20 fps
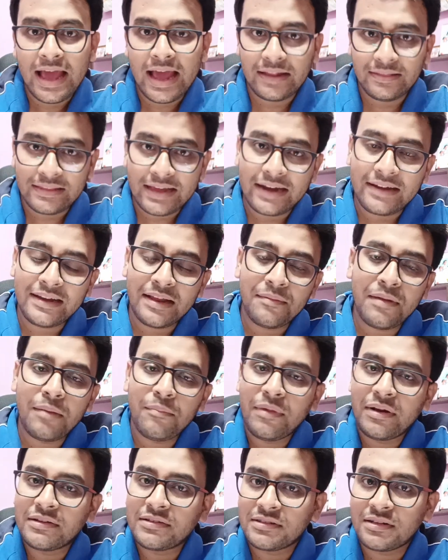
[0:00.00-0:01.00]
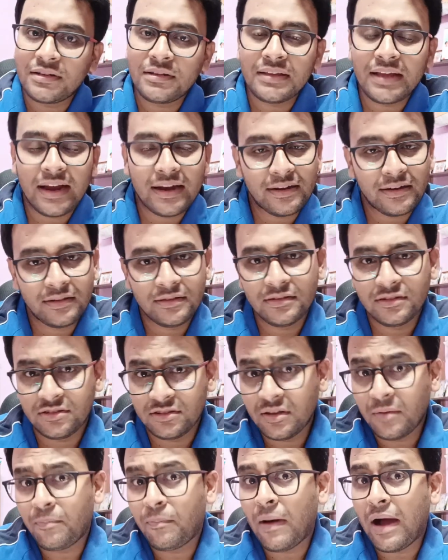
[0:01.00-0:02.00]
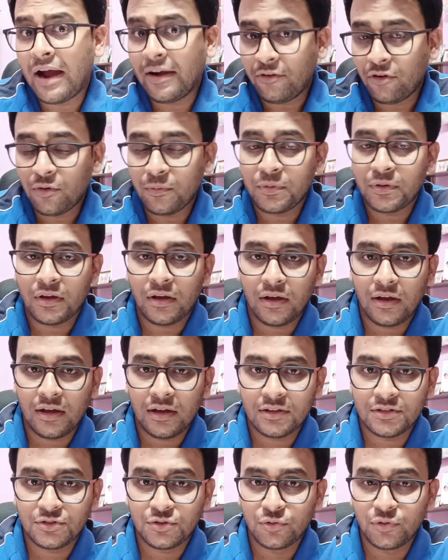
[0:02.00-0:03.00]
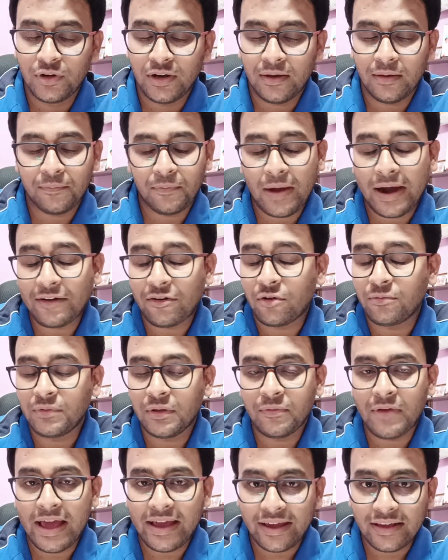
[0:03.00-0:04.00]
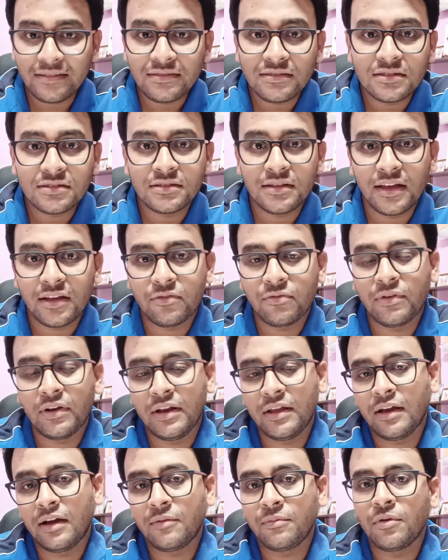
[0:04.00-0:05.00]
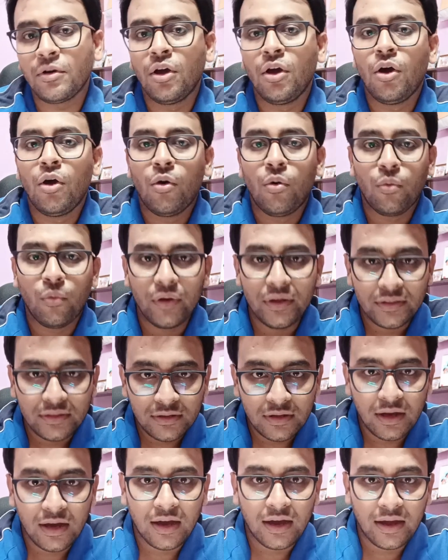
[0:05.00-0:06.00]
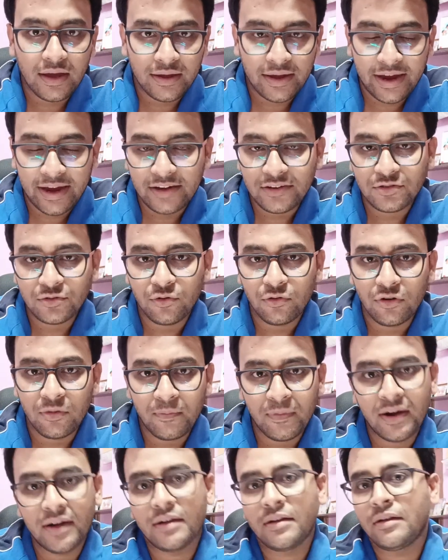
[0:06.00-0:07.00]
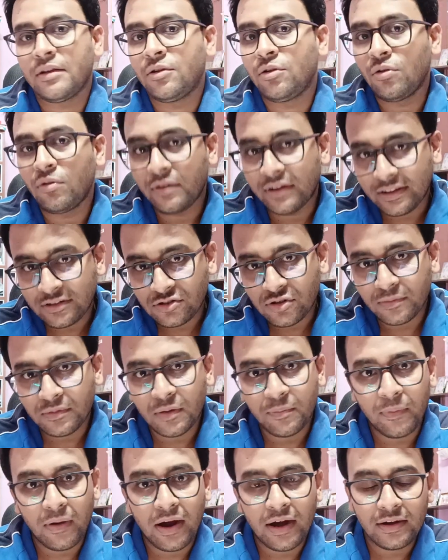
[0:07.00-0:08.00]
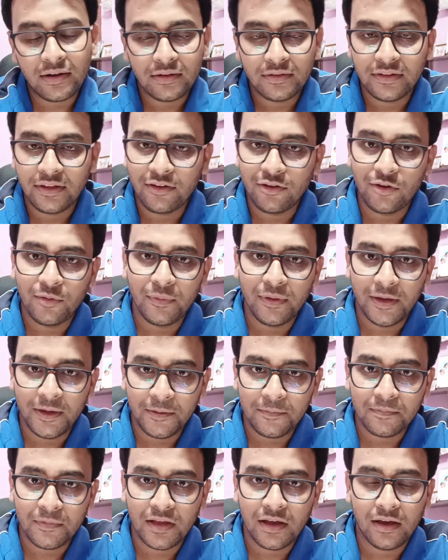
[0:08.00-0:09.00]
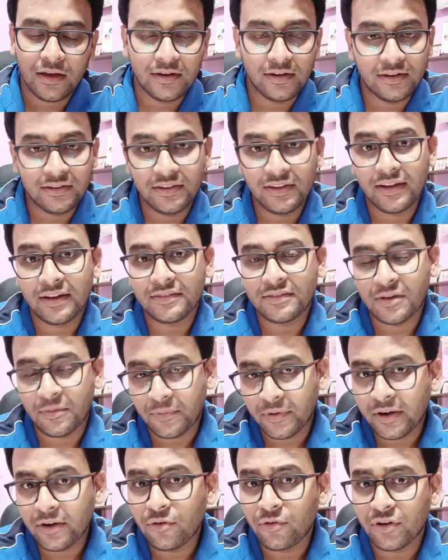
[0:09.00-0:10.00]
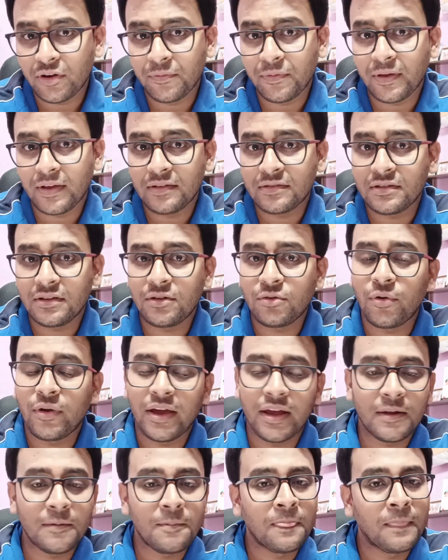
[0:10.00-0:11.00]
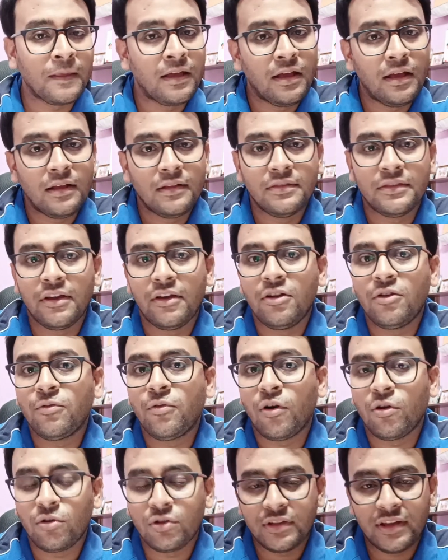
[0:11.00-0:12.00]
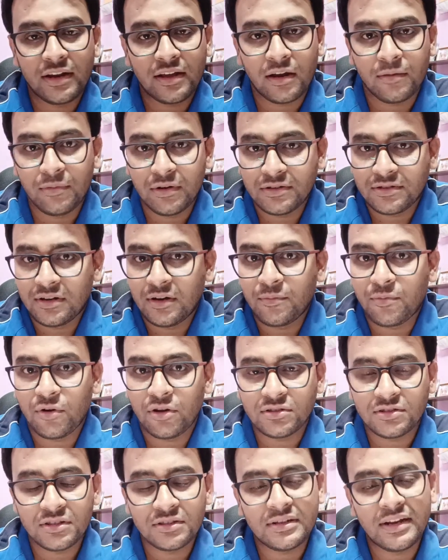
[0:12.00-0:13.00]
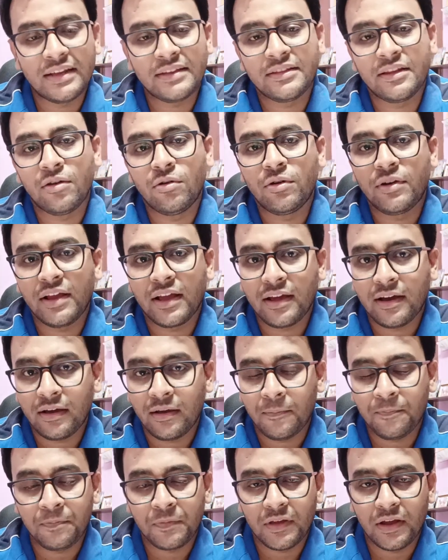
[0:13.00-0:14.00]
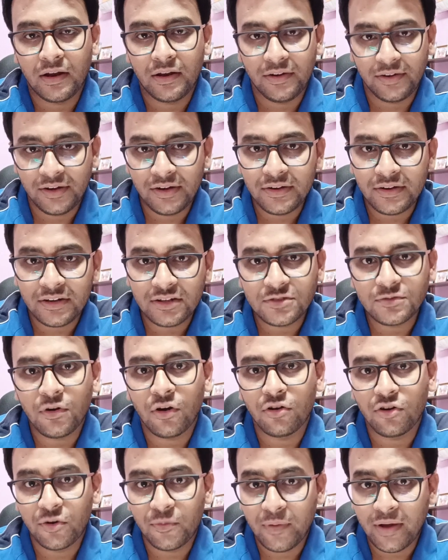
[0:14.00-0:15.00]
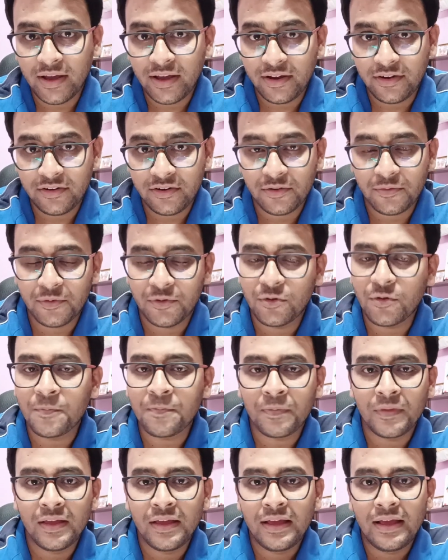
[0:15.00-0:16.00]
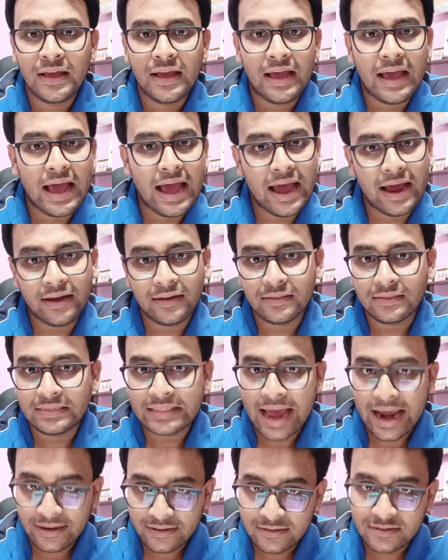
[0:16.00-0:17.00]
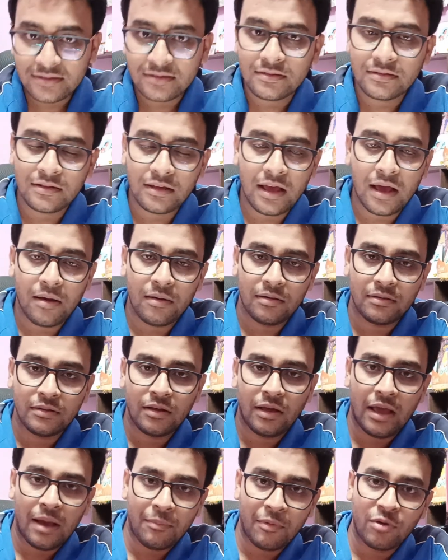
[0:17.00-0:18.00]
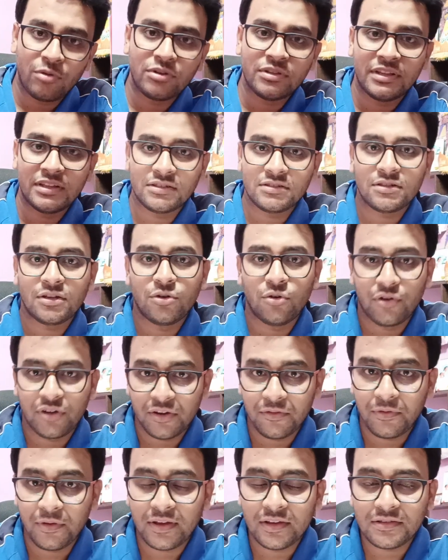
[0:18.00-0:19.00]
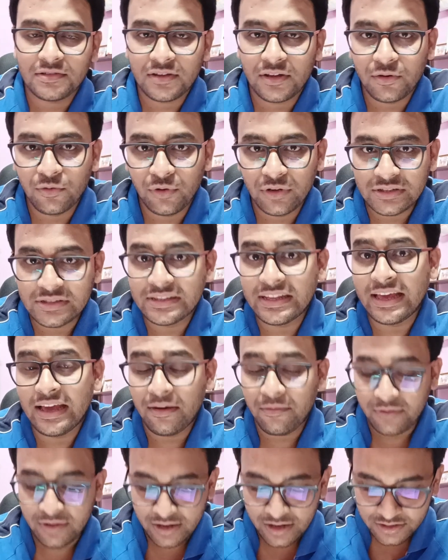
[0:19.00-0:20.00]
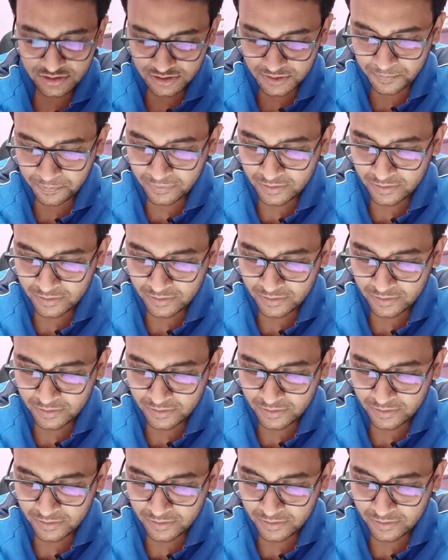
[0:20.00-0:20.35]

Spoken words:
And that time I mentioned that this is a part of the vacancies they are filling up with GATE score, but rest of the part they will be releasing a separate notification where they will follow their conventional process, like they will take a written test followed by an interview. And that's about this notification which they have released.